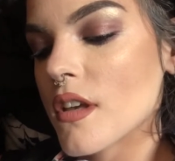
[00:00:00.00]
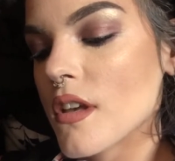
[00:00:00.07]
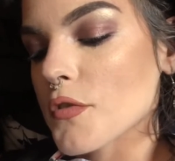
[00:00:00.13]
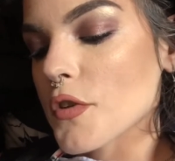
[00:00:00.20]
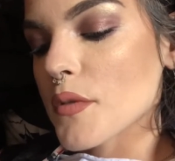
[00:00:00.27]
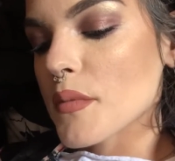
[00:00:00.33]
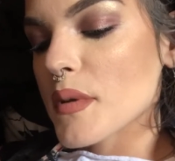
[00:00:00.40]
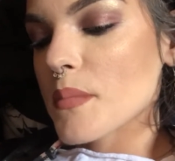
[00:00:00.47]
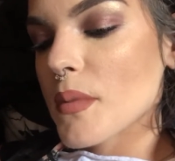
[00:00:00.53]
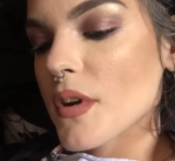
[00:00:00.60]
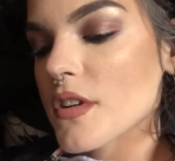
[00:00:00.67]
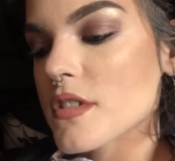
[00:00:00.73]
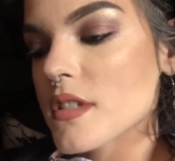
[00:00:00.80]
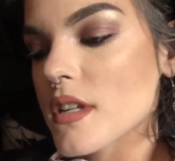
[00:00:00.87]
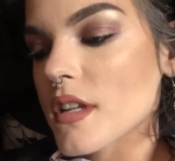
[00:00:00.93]
For me
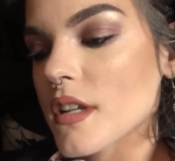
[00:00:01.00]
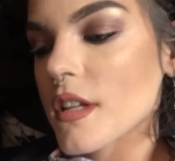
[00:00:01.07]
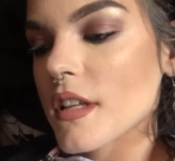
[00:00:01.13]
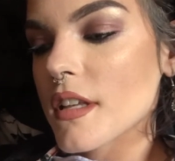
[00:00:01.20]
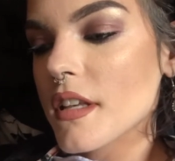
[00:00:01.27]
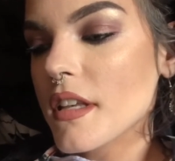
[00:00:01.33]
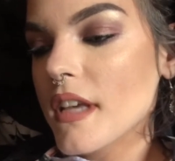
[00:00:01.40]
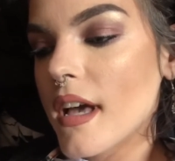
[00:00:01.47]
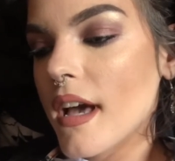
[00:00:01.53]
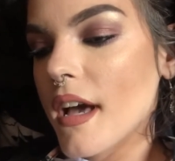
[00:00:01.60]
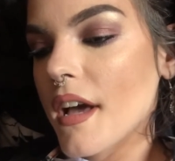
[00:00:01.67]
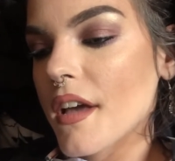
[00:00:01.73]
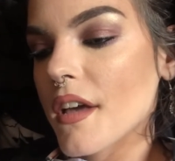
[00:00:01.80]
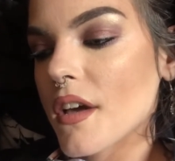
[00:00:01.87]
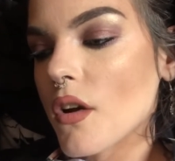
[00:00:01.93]
personally,
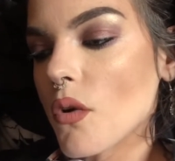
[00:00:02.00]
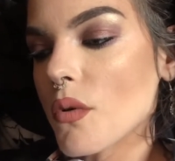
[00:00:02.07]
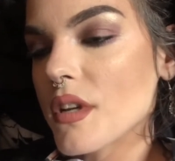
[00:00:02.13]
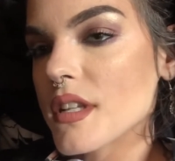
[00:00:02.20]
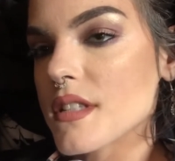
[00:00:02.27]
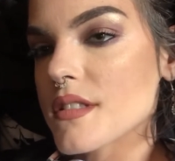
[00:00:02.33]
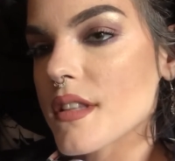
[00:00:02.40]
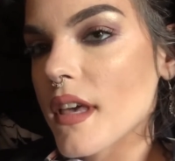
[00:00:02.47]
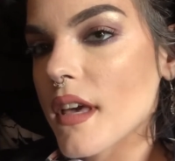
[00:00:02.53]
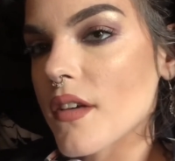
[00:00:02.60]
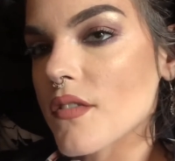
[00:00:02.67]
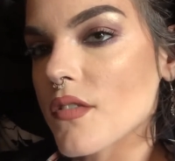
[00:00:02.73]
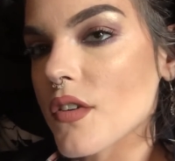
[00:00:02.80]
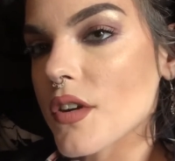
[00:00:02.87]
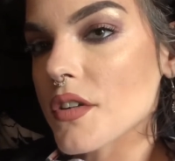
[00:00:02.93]
I always get
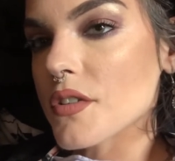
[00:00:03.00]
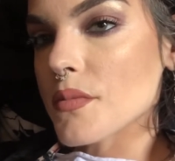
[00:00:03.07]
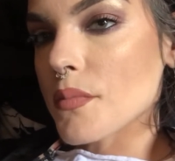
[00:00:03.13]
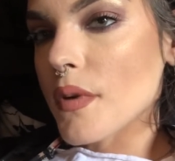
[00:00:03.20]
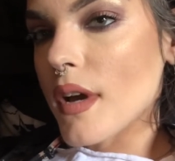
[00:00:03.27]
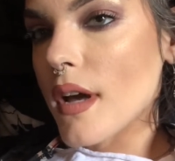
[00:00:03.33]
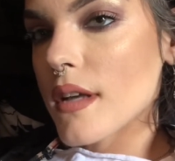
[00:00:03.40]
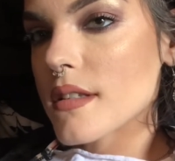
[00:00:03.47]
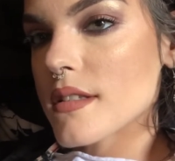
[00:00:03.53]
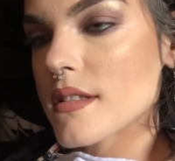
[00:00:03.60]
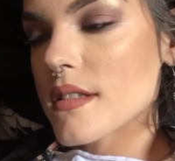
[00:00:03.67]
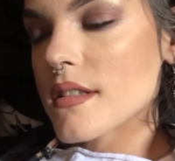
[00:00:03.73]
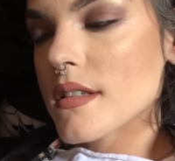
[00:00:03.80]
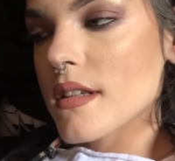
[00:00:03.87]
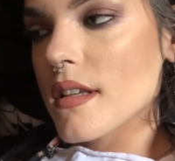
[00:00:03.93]
very
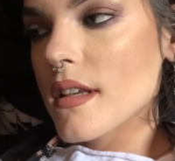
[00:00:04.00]
depressed,